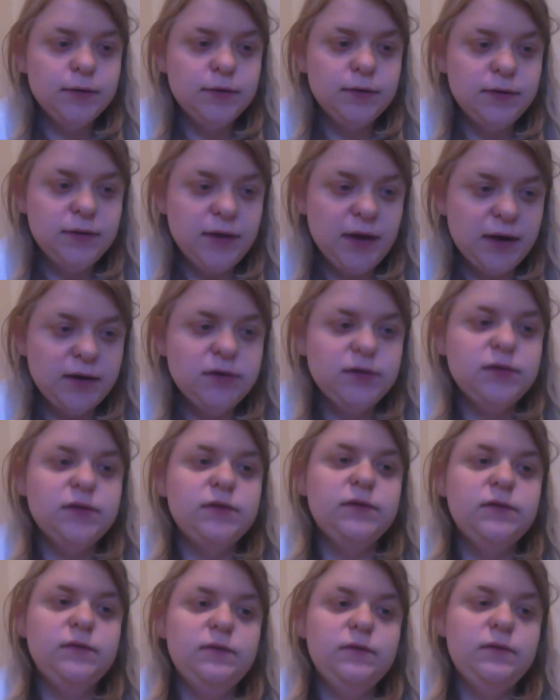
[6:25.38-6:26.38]

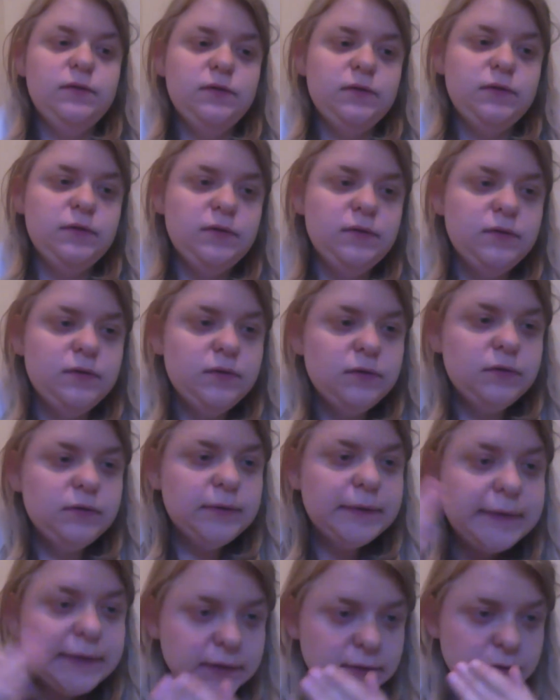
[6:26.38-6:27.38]
Then
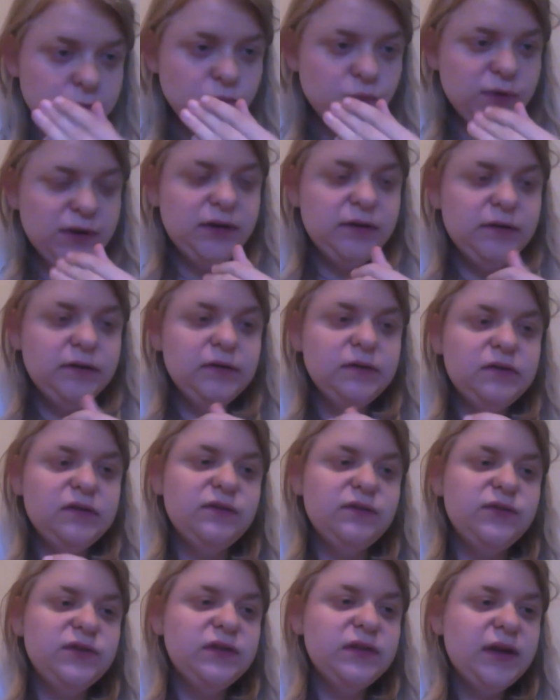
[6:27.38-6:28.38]
we
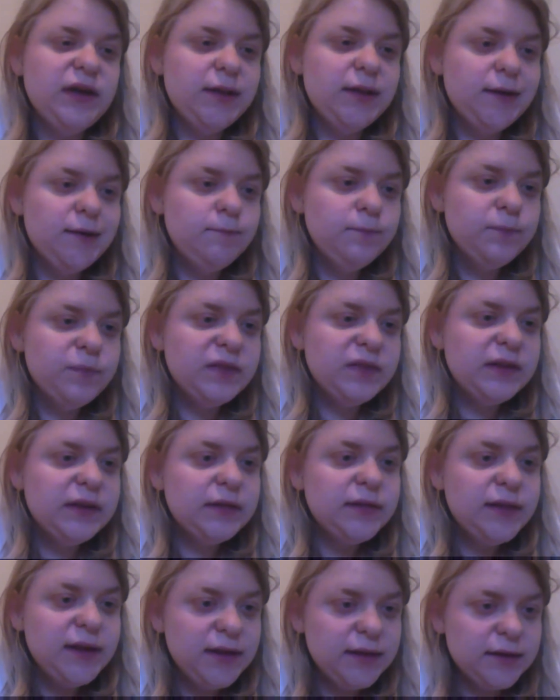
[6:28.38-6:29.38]
shift to Layla.
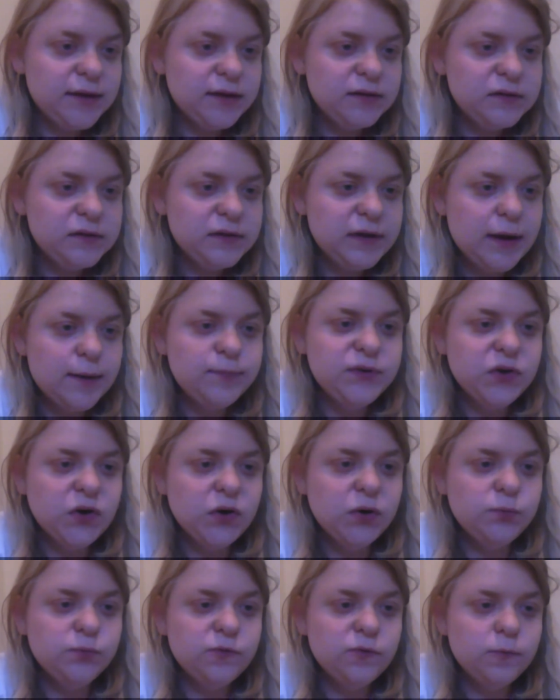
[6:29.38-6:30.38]
Layla is kept
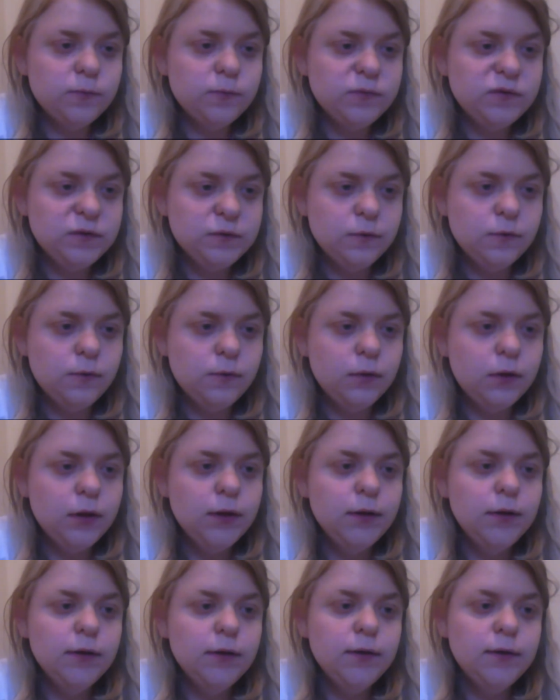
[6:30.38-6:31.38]
home from school.
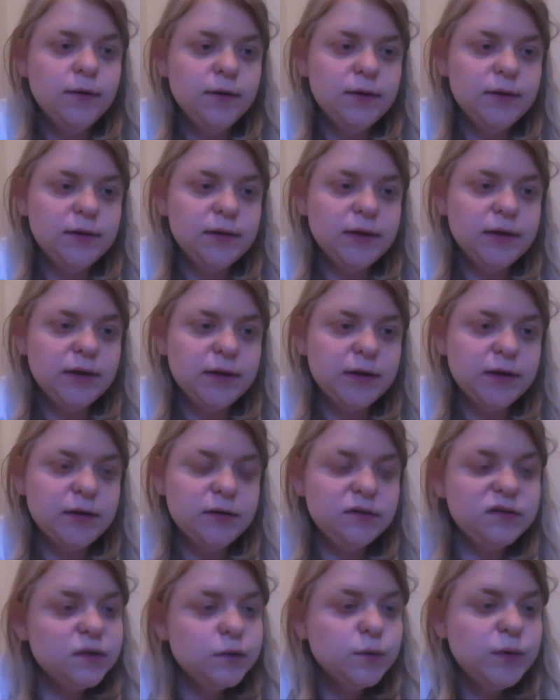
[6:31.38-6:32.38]
Layla
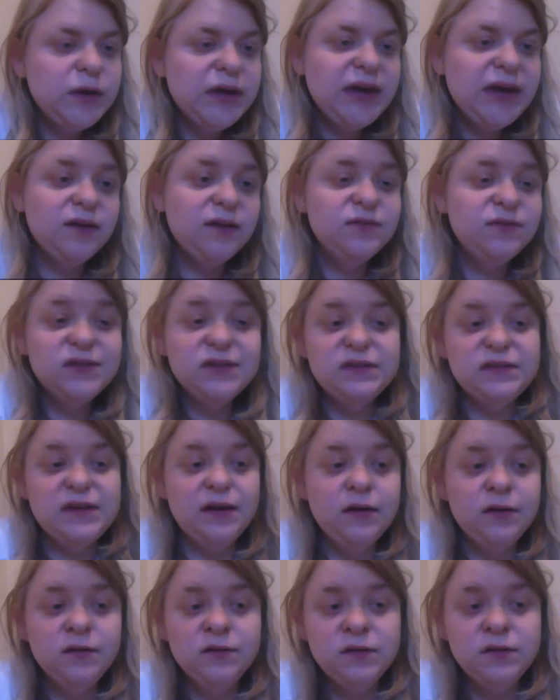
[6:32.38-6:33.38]
and Tariq have
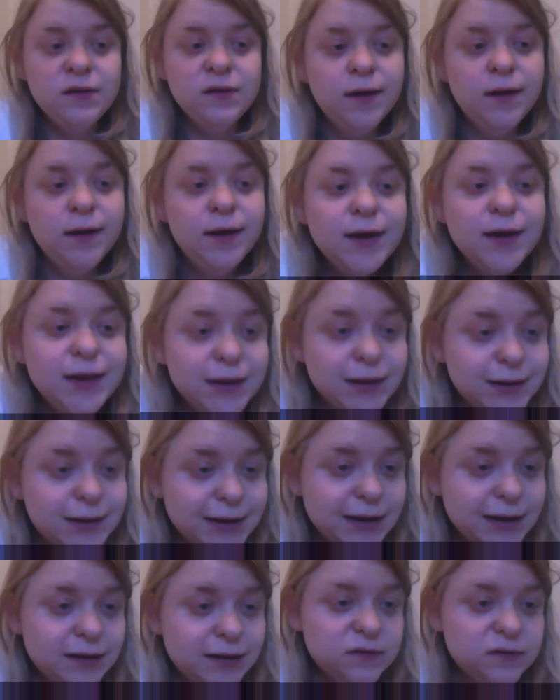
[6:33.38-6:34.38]
sex.
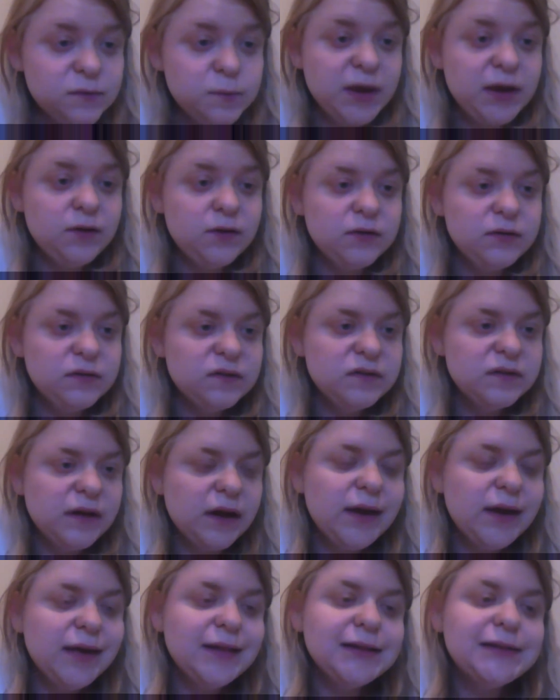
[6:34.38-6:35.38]
Layla's parents
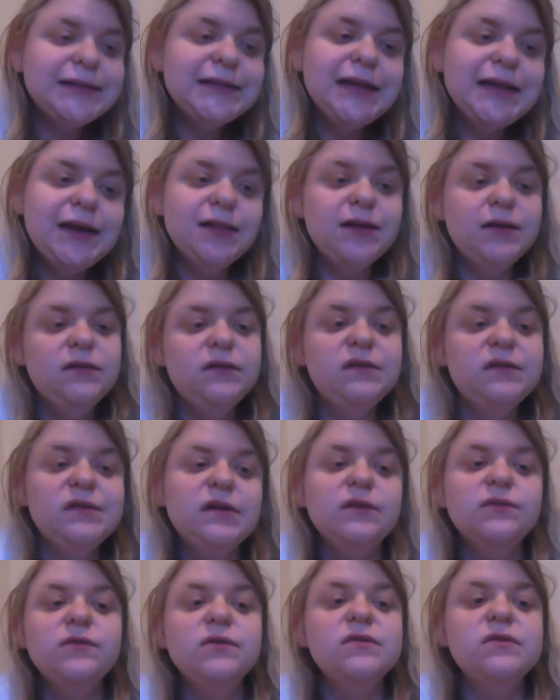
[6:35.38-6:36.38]
die. Layla
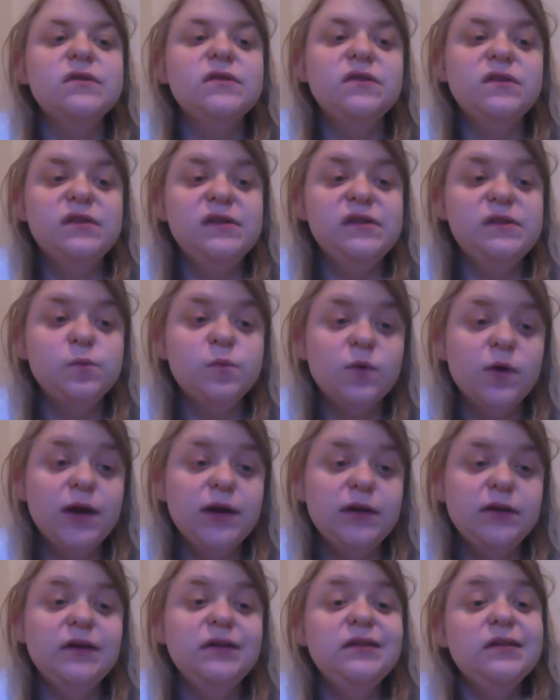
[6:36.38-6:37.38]
discovers she's
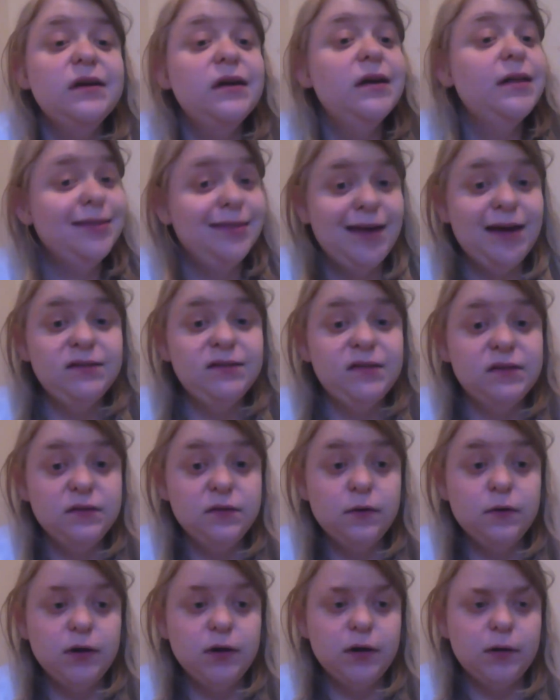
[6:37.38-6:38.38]
pregnant. That's a
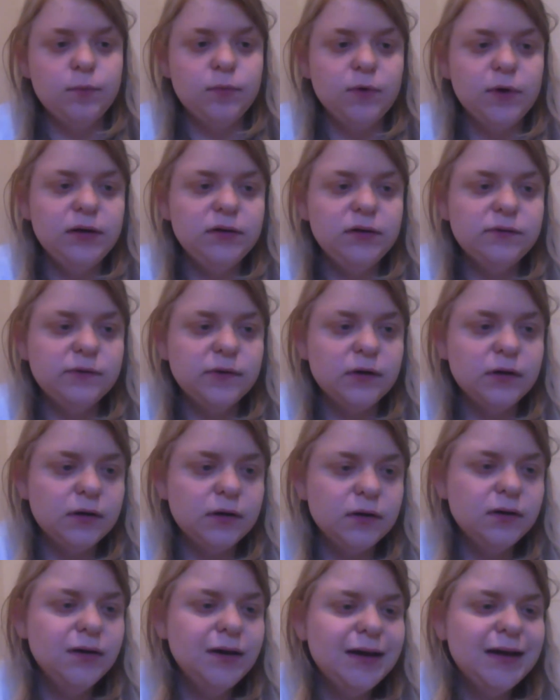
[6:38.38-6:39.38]
turning point for her.
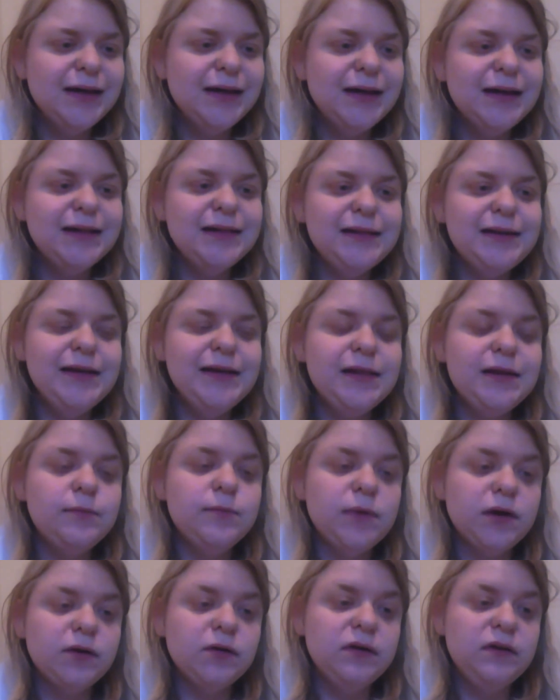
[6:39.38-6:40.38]
Layla
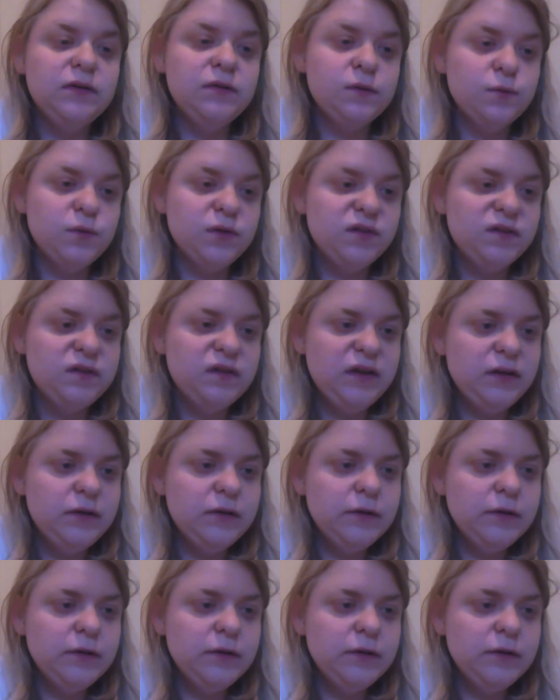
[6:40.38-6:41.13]
marries Rashid.